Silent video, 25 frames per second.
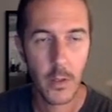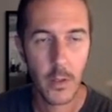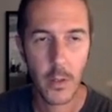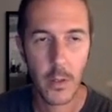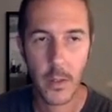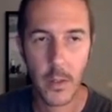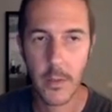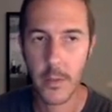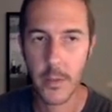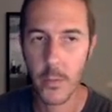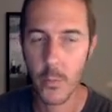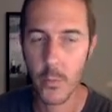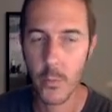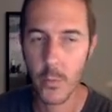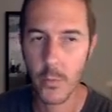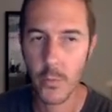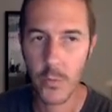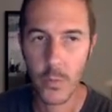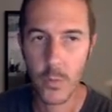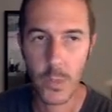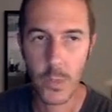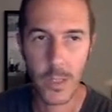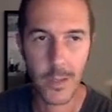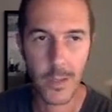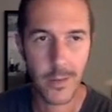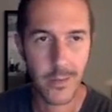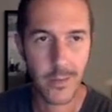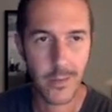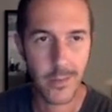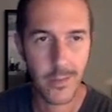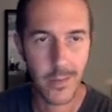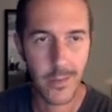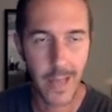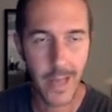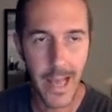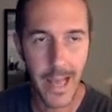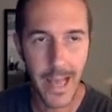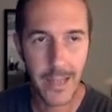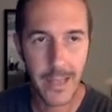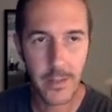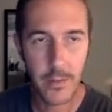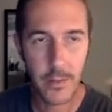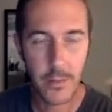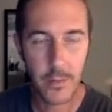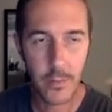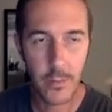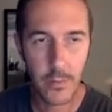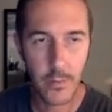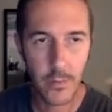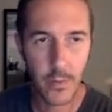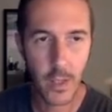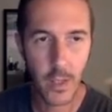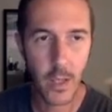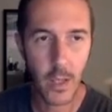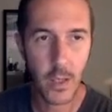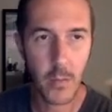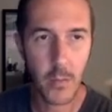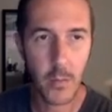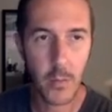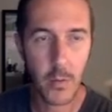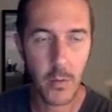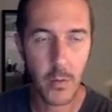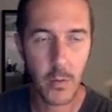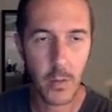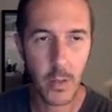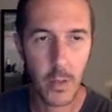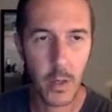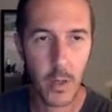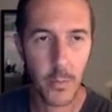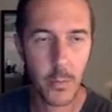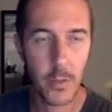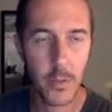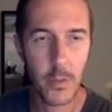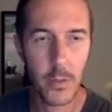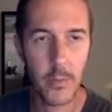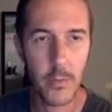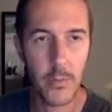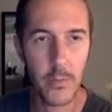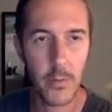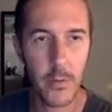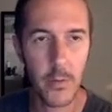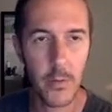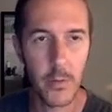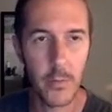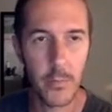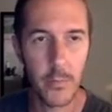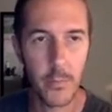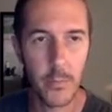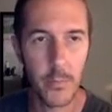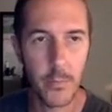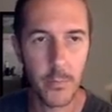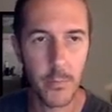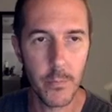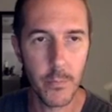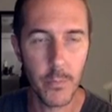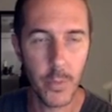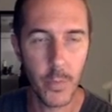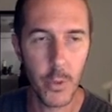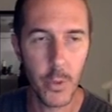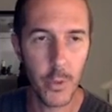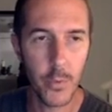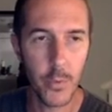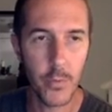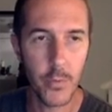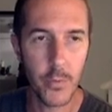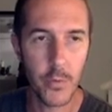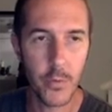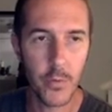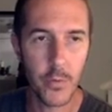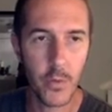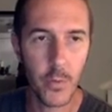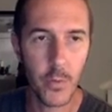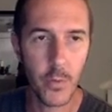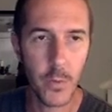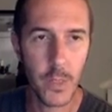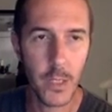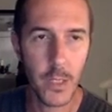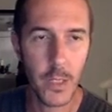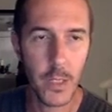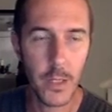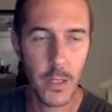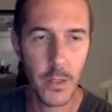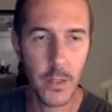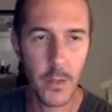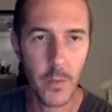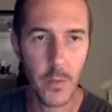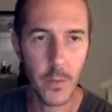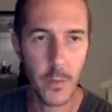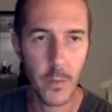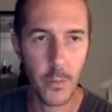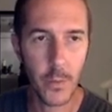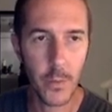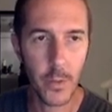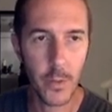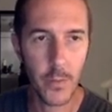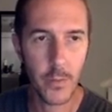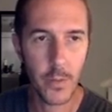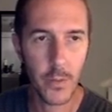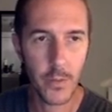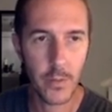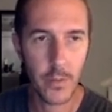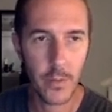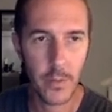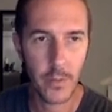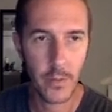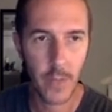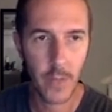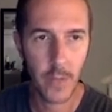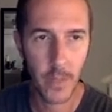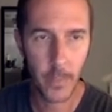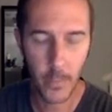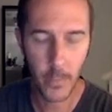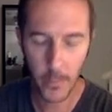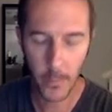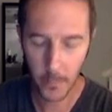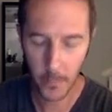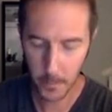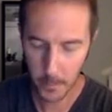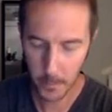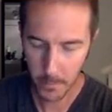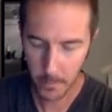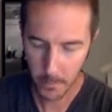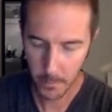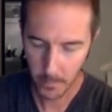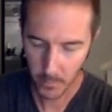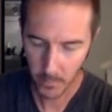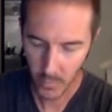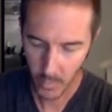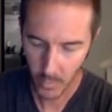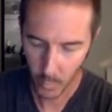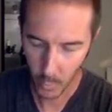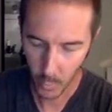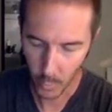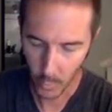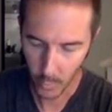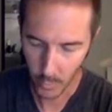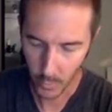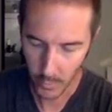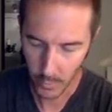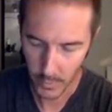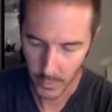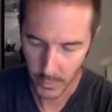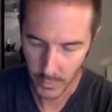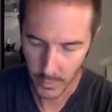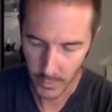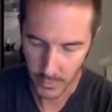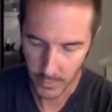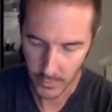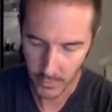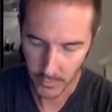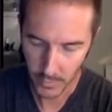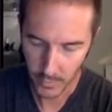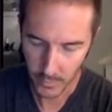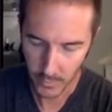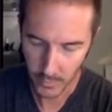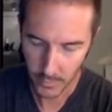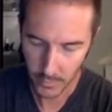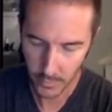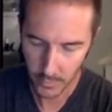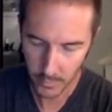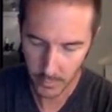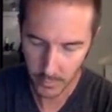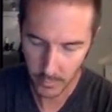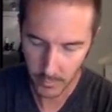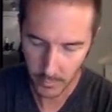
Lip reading: And then we'll do the exact same couple of maneuvers that we did in the previous example. We're going to distribute.